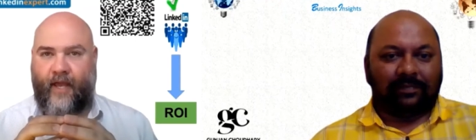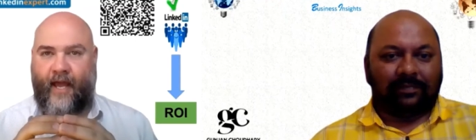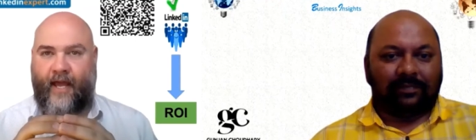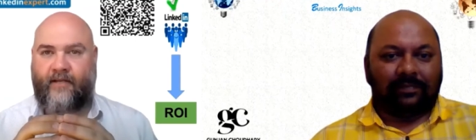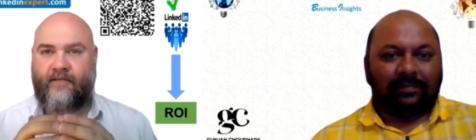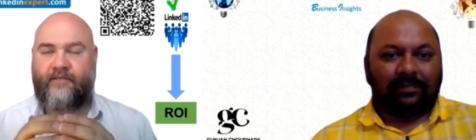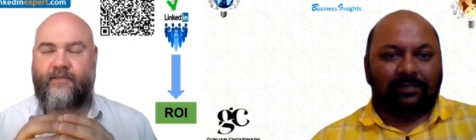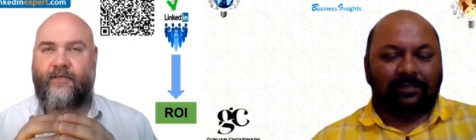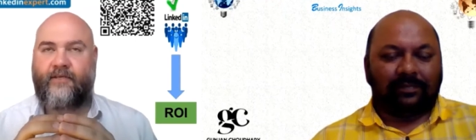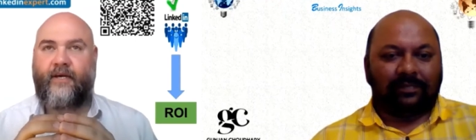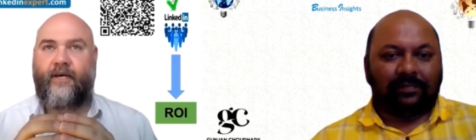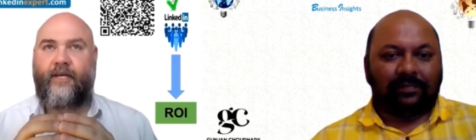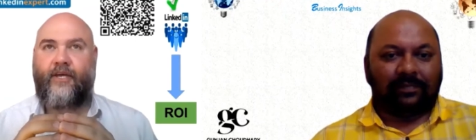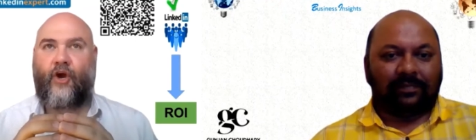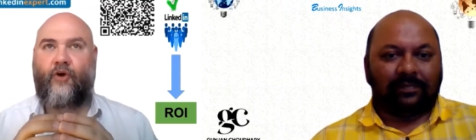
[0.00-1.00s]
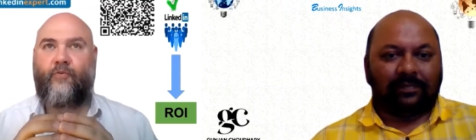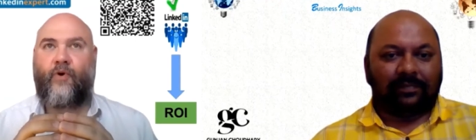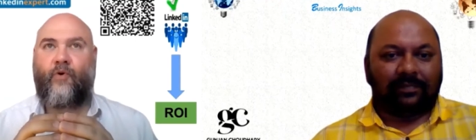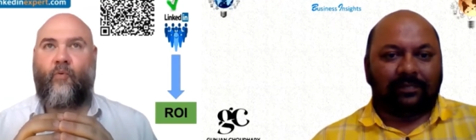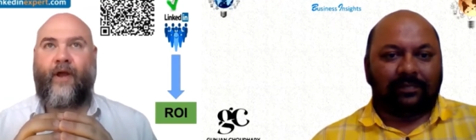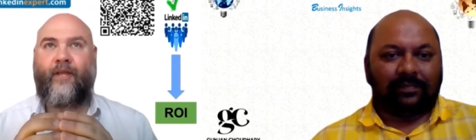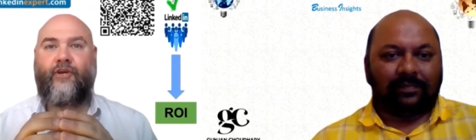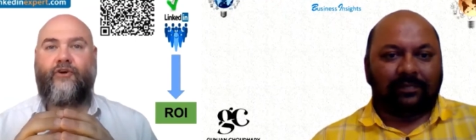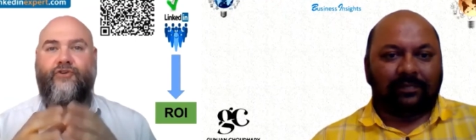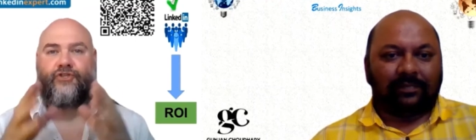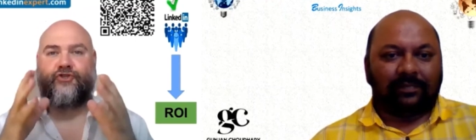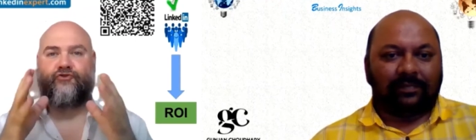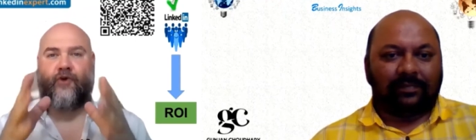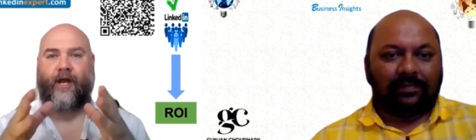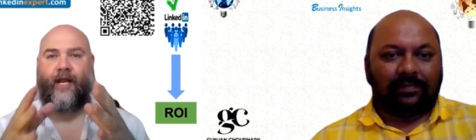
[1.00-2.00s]
Speaker 1: And you know, when you're
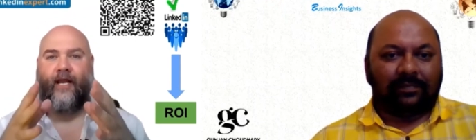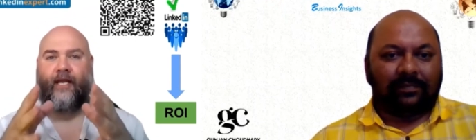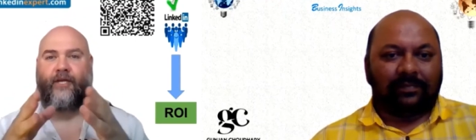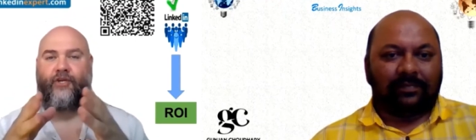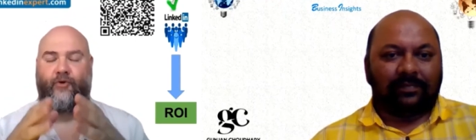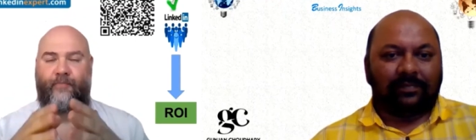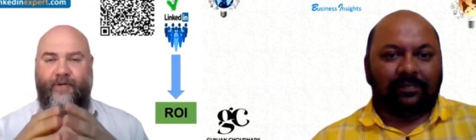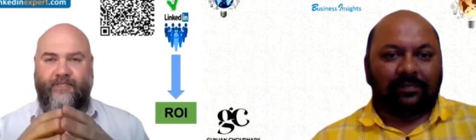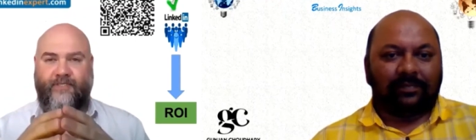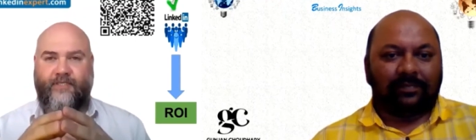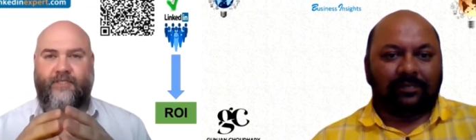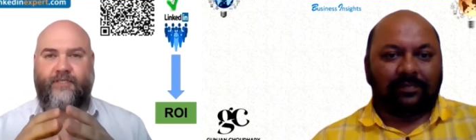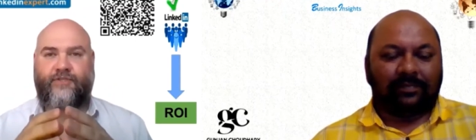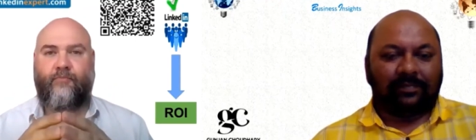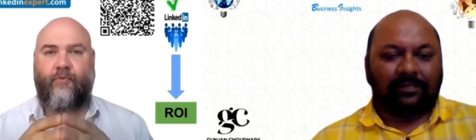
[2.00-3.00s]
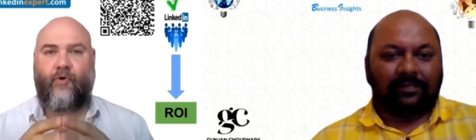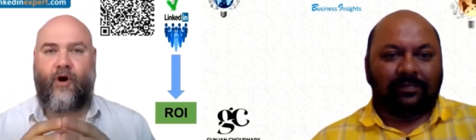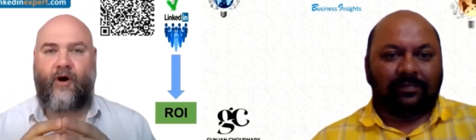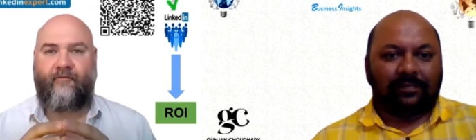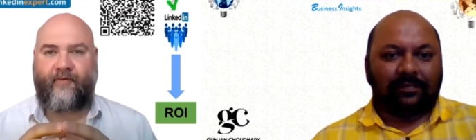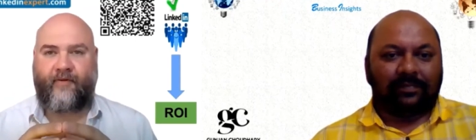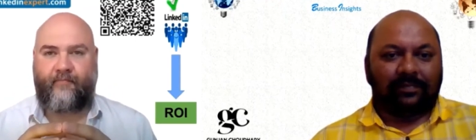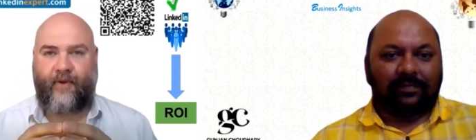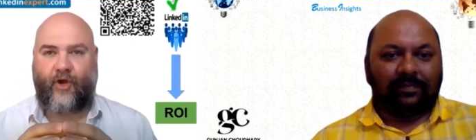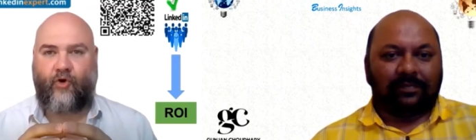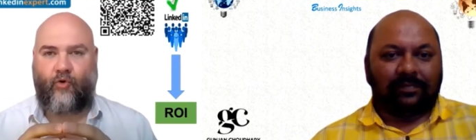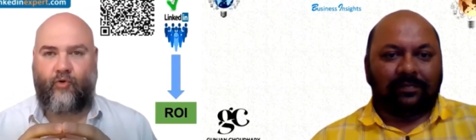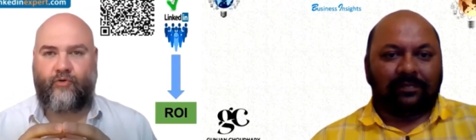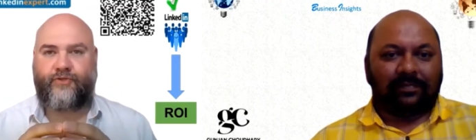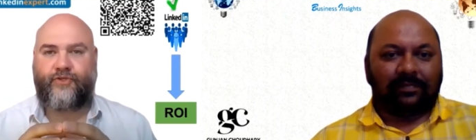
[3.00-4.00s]
struggling in your business, it's more often
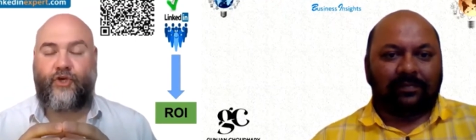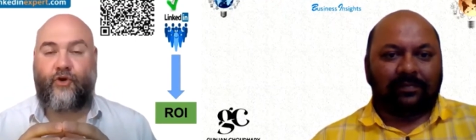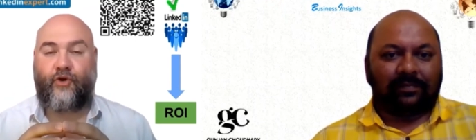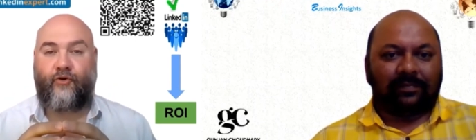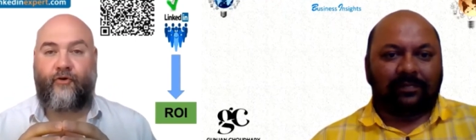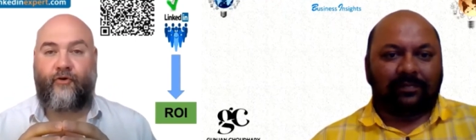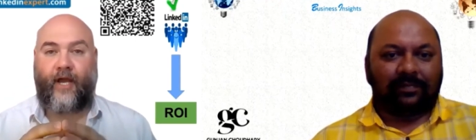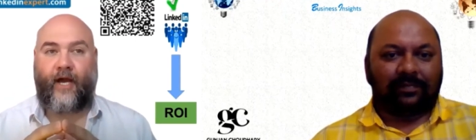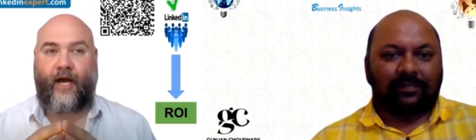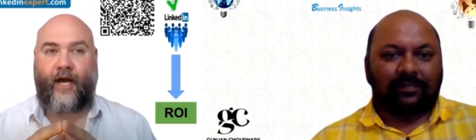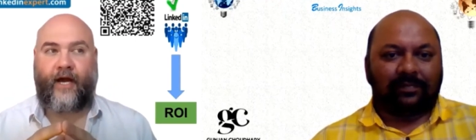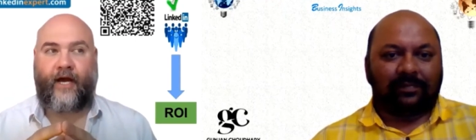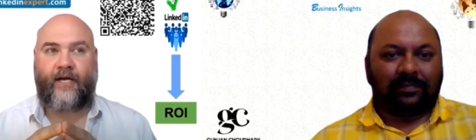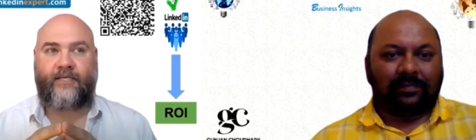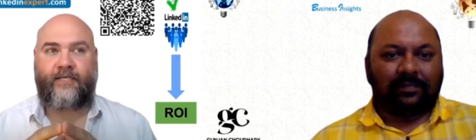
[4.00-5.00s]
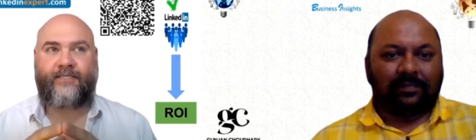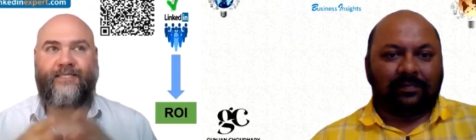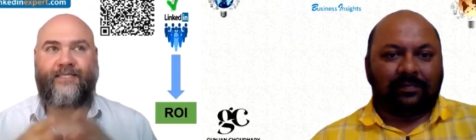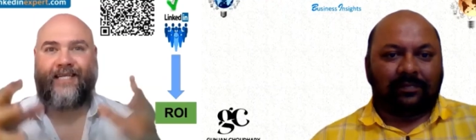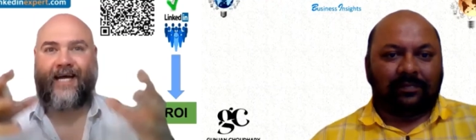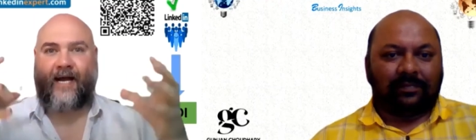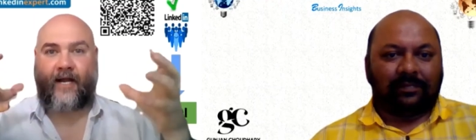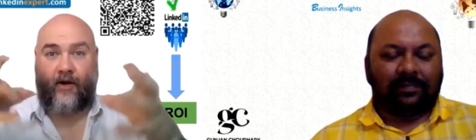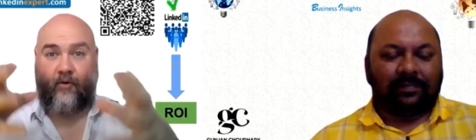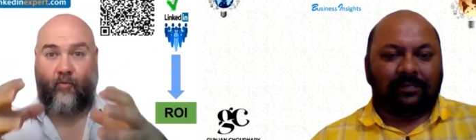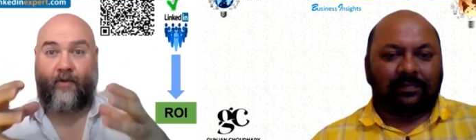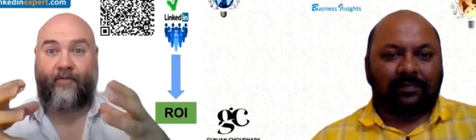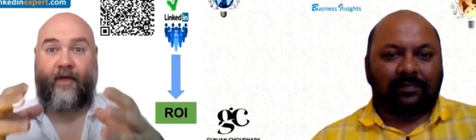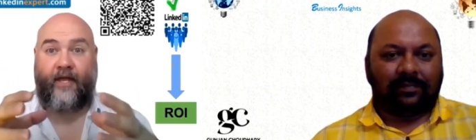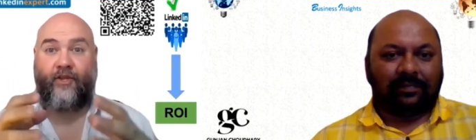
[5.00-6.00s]
because you're uh, stuck
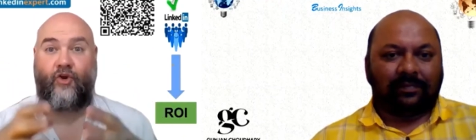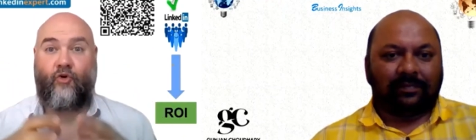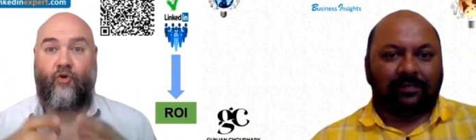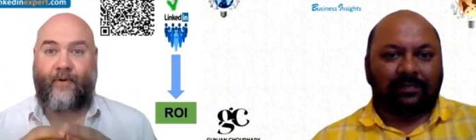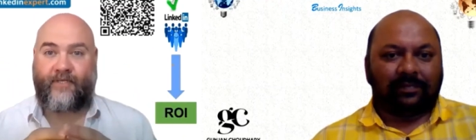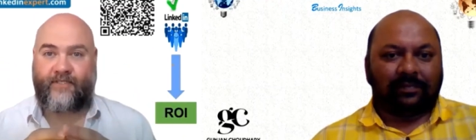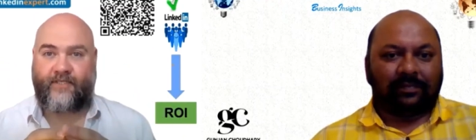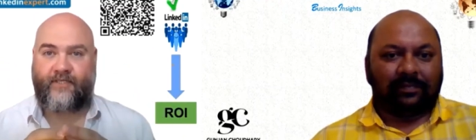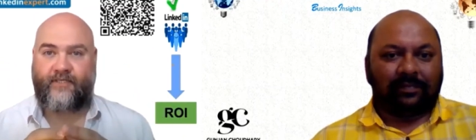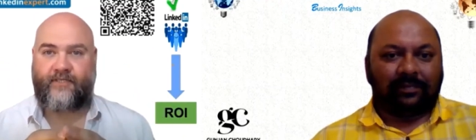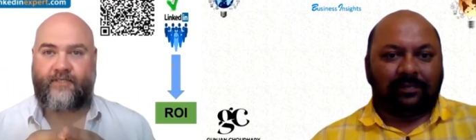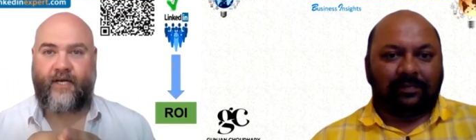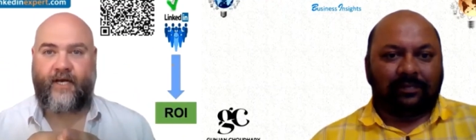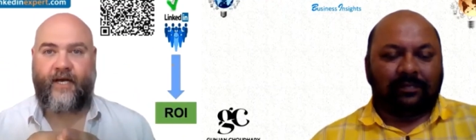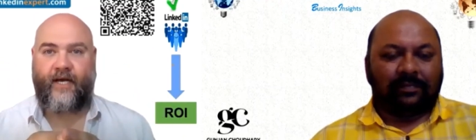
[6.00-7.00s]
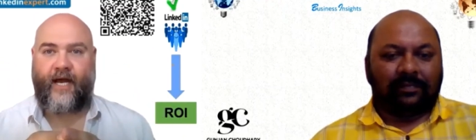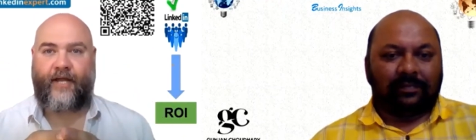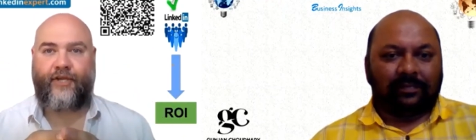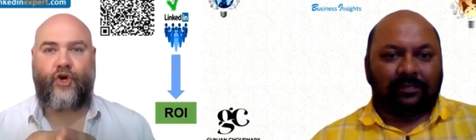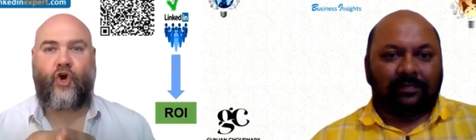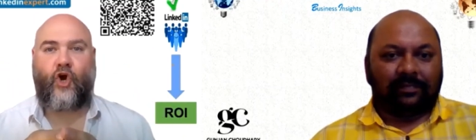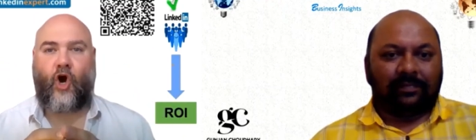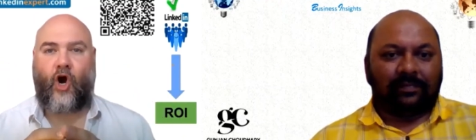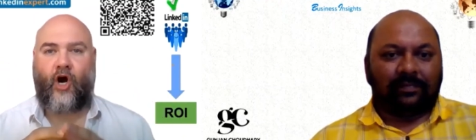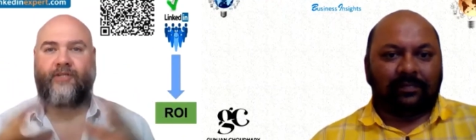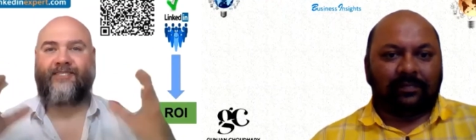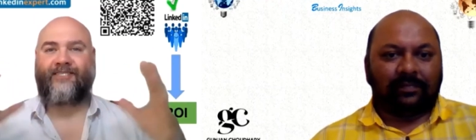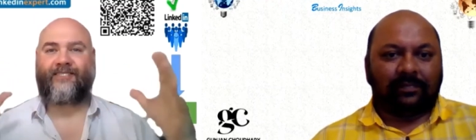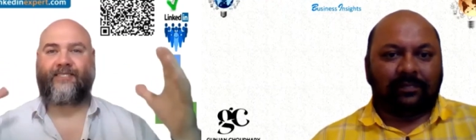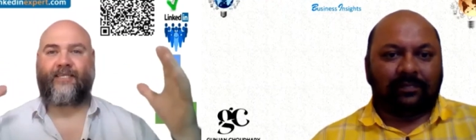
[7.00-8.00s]
within your business and you mm-hmm.
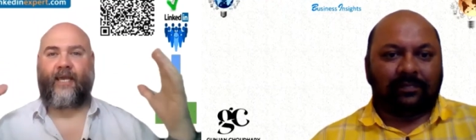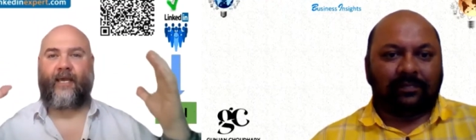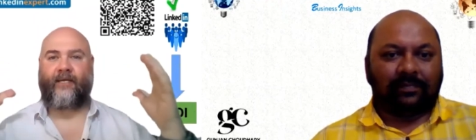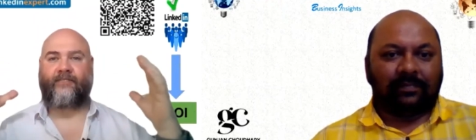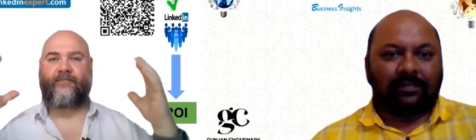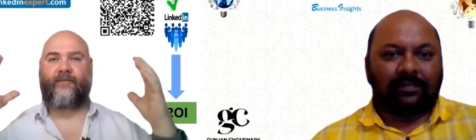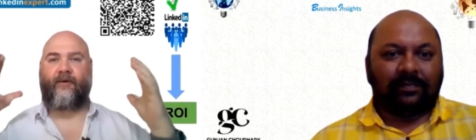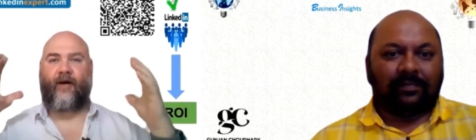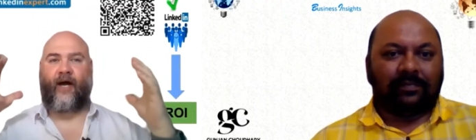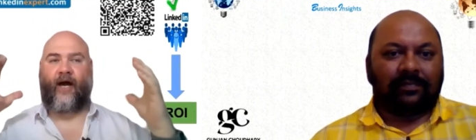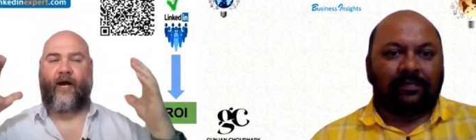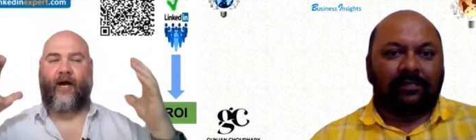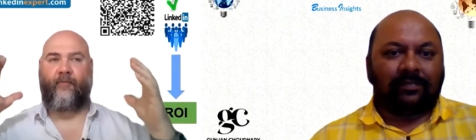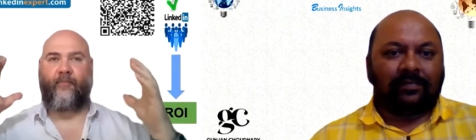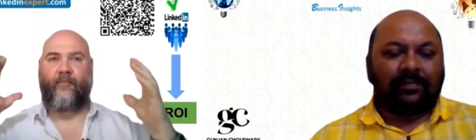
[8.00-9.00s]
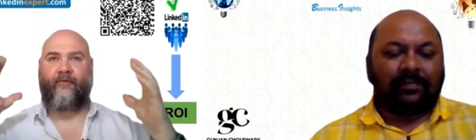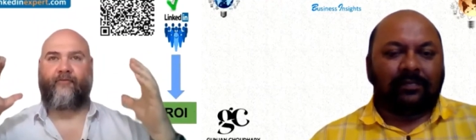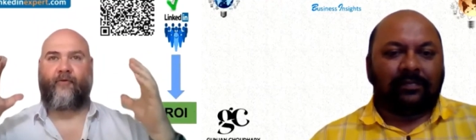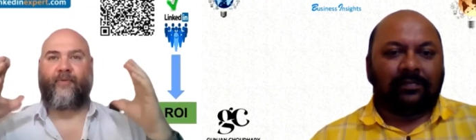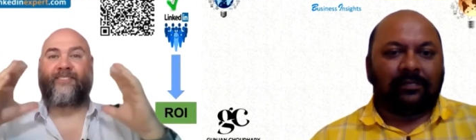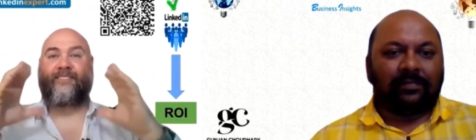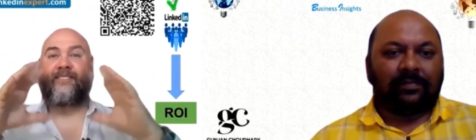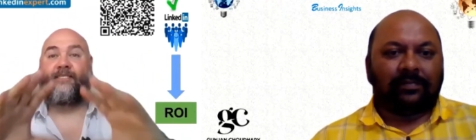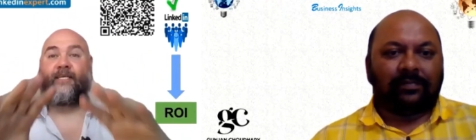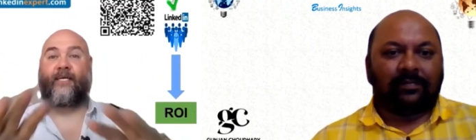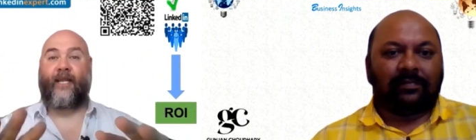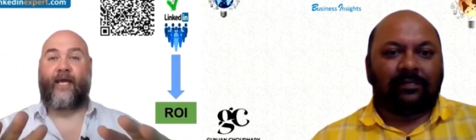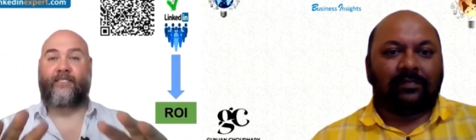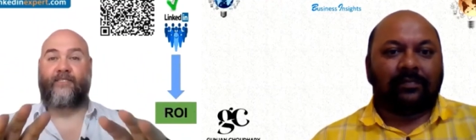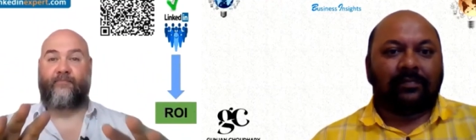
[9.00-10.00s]
can't see it um, from a disconnected